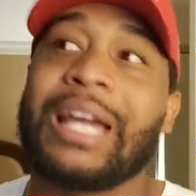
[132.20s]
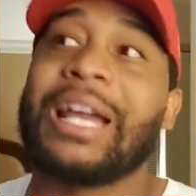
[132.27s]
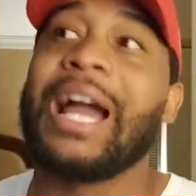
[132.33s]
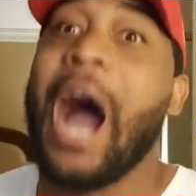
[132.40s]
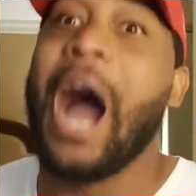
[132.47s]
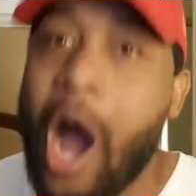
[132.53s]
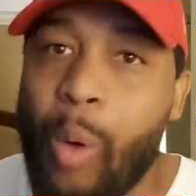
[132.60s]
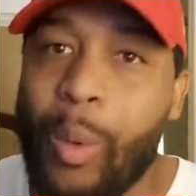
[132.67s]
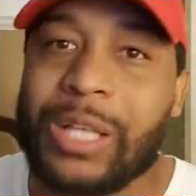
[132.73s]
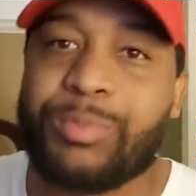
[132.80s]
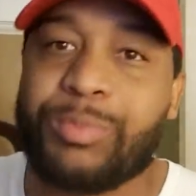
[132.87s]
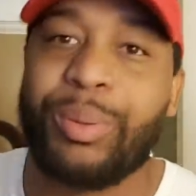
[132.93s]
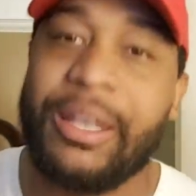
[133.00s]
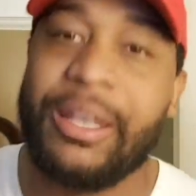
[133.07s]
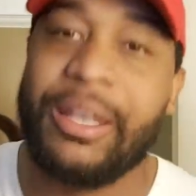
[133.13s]
always
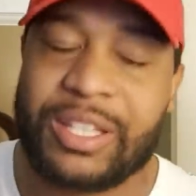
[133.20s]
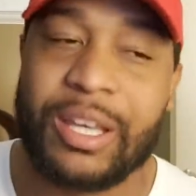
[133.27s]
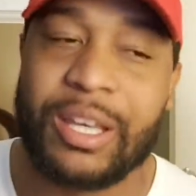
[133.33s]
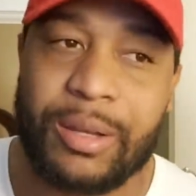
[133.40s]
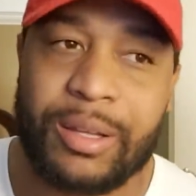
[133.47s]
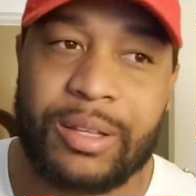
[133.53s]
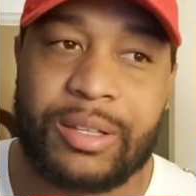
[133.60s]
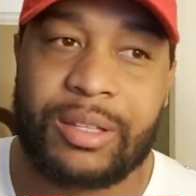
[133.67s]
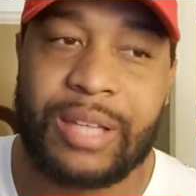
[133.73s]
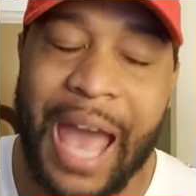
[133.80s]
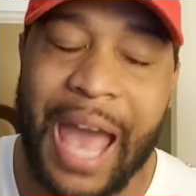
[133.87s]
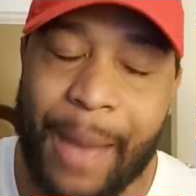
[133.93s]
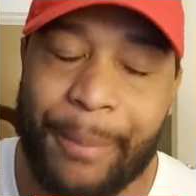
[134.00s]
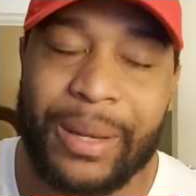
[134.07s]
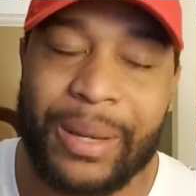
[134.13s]
believe it to
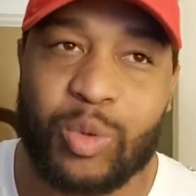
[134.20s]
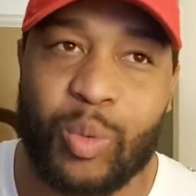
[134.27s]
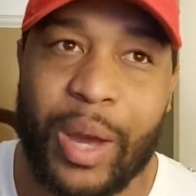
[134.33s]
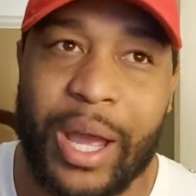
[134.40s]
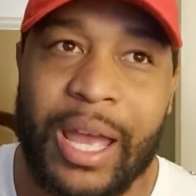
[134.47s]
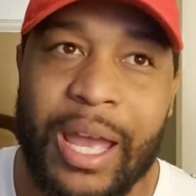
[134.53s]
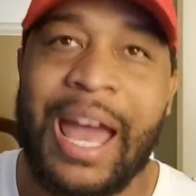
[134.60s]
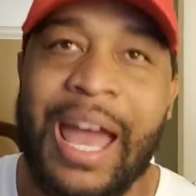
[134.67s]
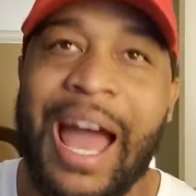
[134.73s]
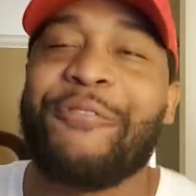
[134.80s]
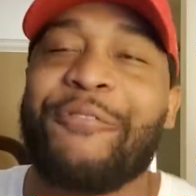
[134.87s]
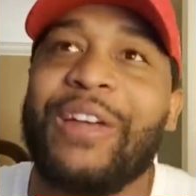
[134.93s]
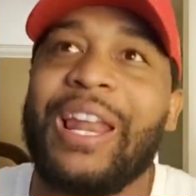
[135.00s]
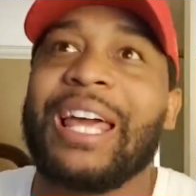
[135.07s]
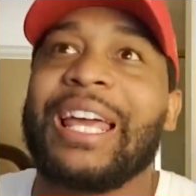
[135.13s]
happen this way.
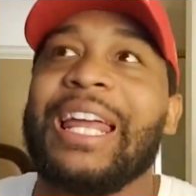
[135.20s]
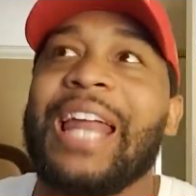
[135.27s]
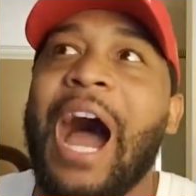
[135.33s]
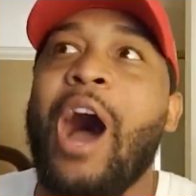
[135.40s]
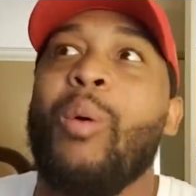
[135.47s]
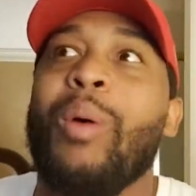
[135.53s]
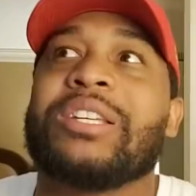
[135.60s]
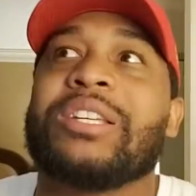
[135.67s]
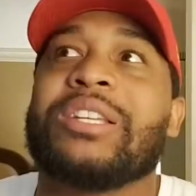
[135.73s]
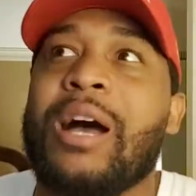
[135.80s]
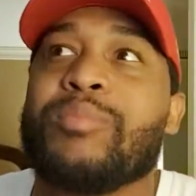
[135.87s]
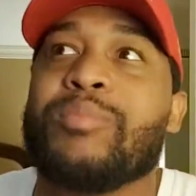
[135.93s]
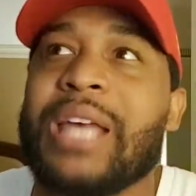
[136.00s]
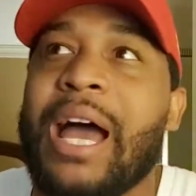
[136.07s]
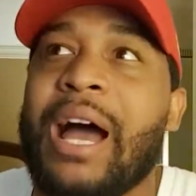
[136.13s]
I feel like it always
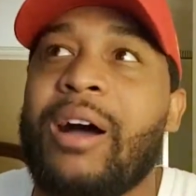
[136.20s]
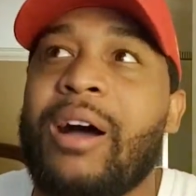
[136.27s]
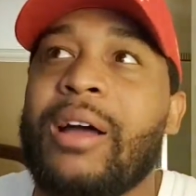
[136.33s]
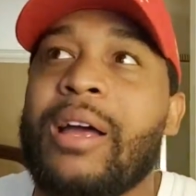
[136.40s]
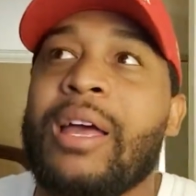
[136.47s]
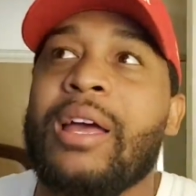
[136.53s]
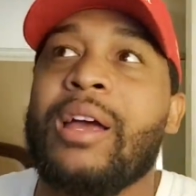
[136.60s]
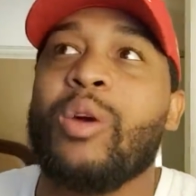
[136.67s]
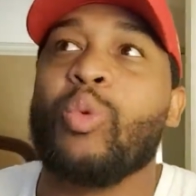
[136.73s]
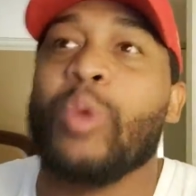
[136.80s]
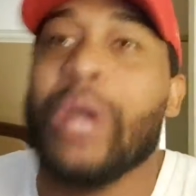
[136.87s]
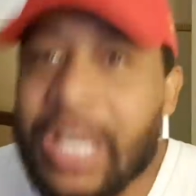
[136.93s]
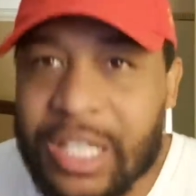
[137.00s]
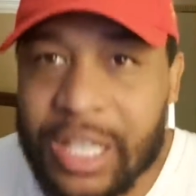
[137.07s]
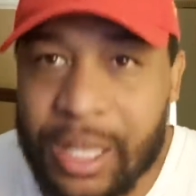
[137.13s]
comes out
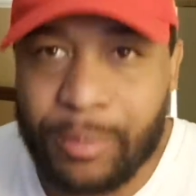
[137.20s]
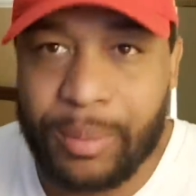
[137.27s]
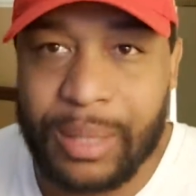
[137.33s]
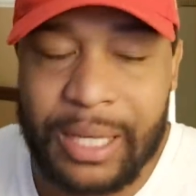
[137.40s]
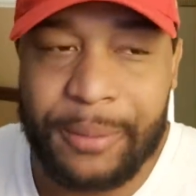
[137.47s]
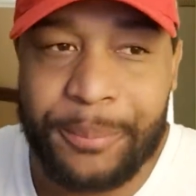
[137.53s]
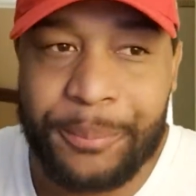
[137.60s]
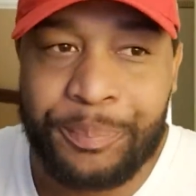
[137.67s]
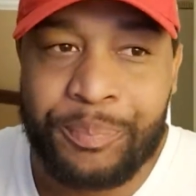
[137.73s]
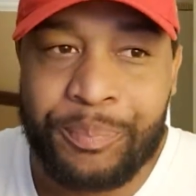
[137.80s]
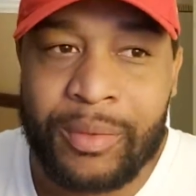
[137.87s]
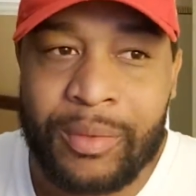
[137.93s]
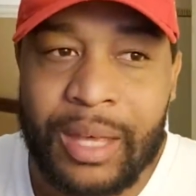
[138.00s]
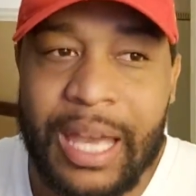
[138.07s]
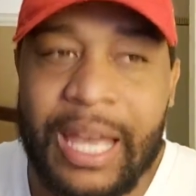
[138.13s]
reasonably
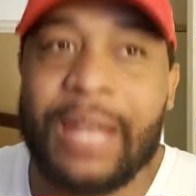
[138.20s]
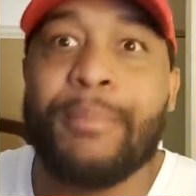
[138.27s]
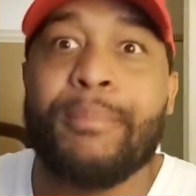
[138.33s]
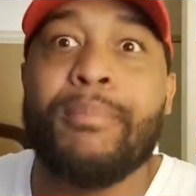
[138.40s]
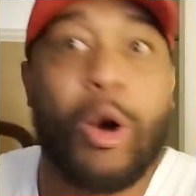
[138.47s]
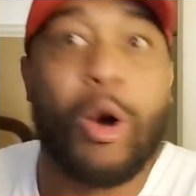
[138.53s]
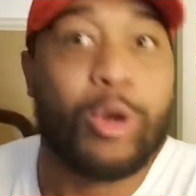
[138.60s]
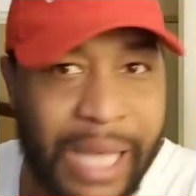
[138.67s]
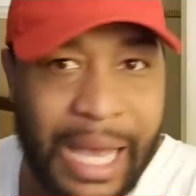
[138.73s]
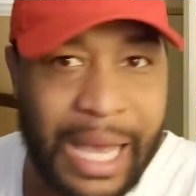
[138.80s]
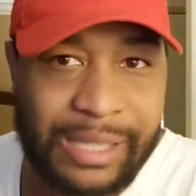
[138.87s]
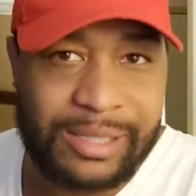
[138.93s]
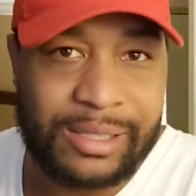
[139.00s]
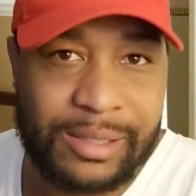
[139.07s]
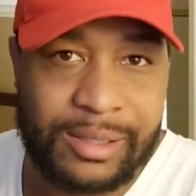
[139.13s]
in most
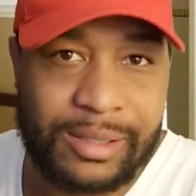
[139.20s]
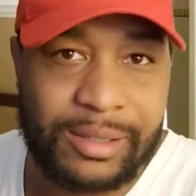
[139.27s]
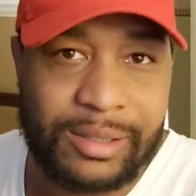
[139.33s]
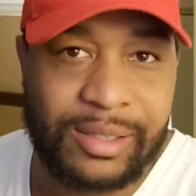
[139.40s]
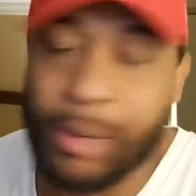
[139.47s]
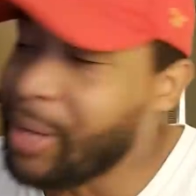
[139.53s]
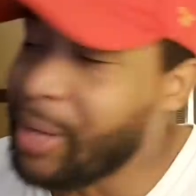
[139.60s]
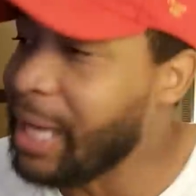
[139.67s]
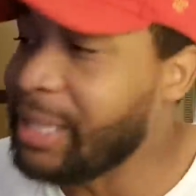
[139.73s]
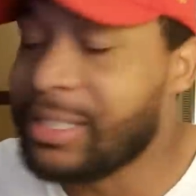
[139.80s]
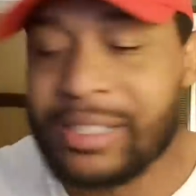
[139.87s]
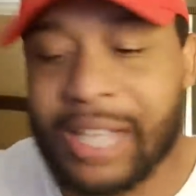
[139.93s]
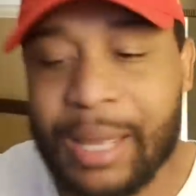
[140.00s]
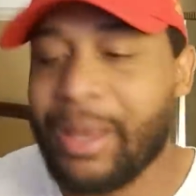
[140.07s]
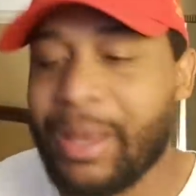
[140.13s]
cases. Some cases
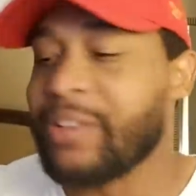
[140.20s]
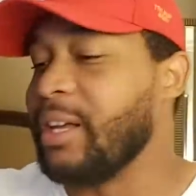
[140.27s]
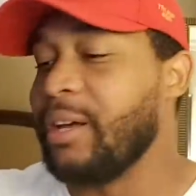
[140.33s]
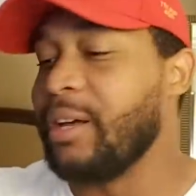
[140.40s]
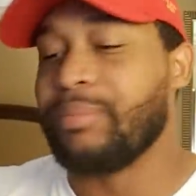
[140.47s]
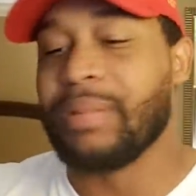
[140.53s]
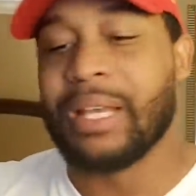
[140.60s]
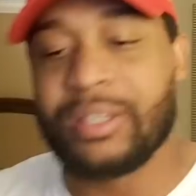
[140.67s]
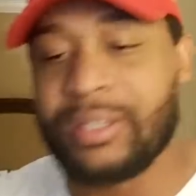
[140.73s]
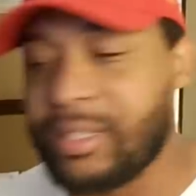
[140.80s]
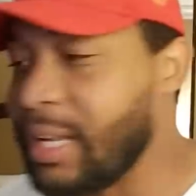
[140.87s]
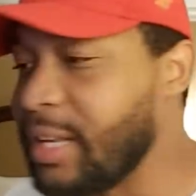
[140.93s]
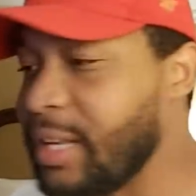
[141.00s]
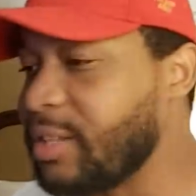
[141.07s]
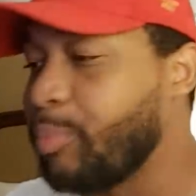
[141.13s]
they mess up. They
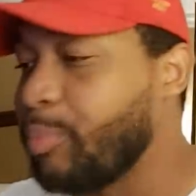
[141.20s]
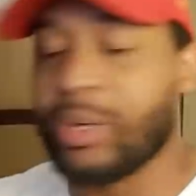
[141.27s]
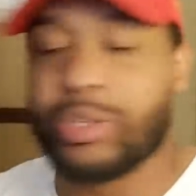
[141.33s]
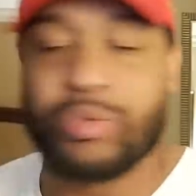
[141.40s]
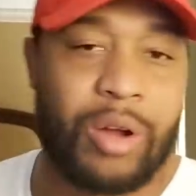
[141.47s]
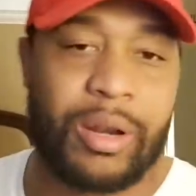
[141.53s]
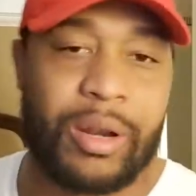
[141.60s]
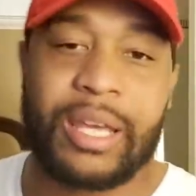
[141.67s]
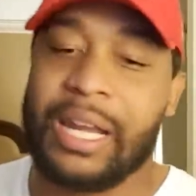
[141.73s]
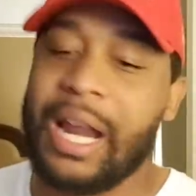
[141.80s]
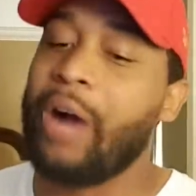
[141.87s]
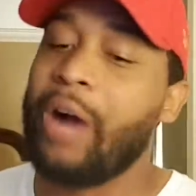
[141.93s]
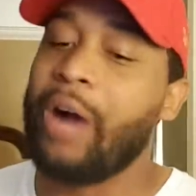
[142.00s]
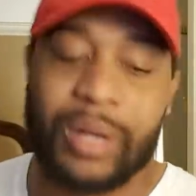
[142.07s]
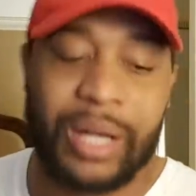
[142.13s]
sentence the person wrong. They get
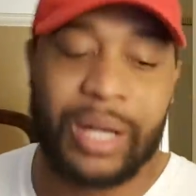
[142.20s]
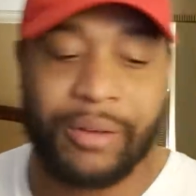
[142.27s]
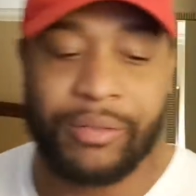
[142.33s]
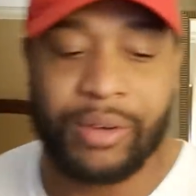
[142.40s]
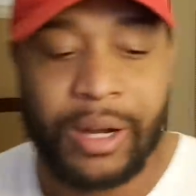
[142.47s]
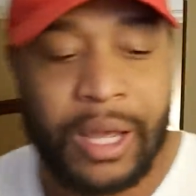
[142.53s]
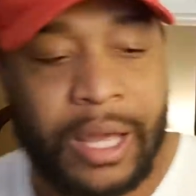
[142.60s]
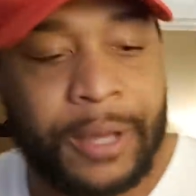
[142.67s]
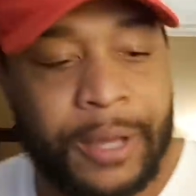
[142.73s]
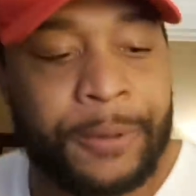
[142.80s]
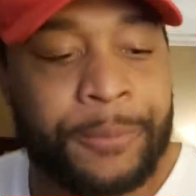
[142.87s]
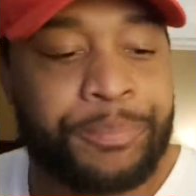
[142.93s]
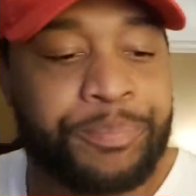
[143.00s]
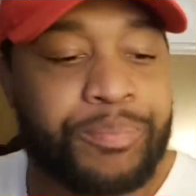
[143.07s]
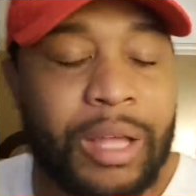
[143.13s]
off, whatever.
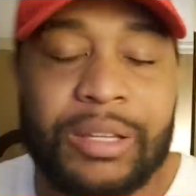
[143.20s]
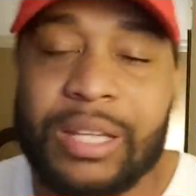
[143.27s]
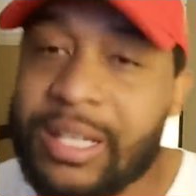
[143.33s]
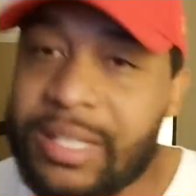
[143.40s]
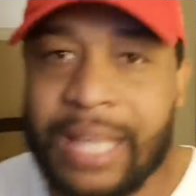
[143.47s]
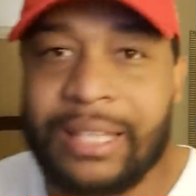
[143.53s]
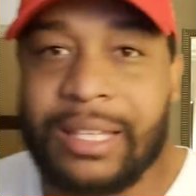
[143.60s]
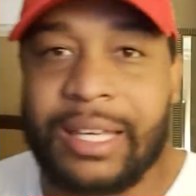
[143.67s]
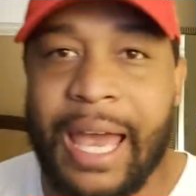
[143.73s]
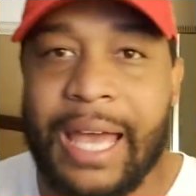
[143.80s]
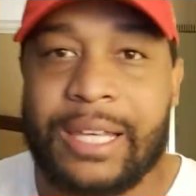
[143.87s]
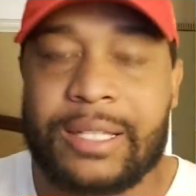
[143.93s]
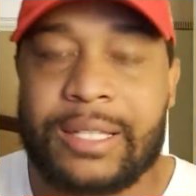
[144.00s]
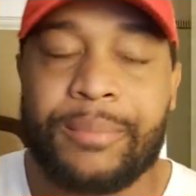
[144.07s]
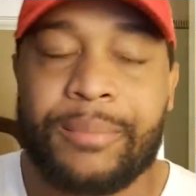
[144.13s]
This ain't the
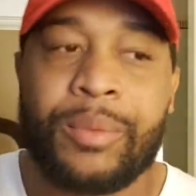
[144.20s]
case.